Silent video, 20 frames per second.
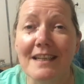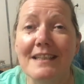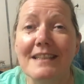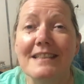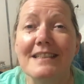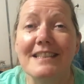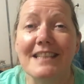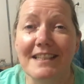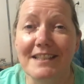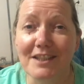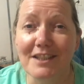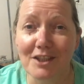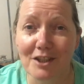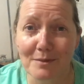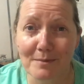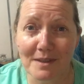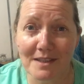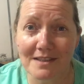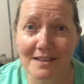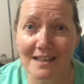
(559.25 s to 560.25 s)
Sending you
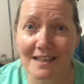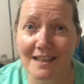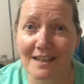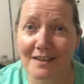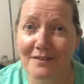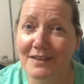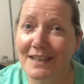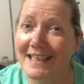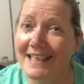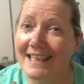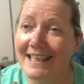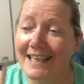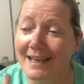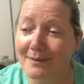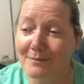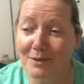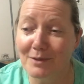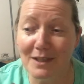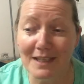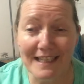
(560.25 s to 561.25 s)
much love, and
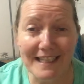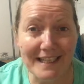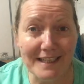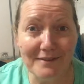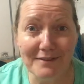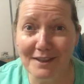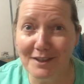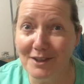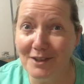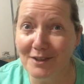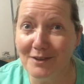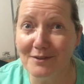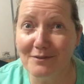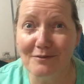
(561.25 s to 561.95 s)
I'm leaving you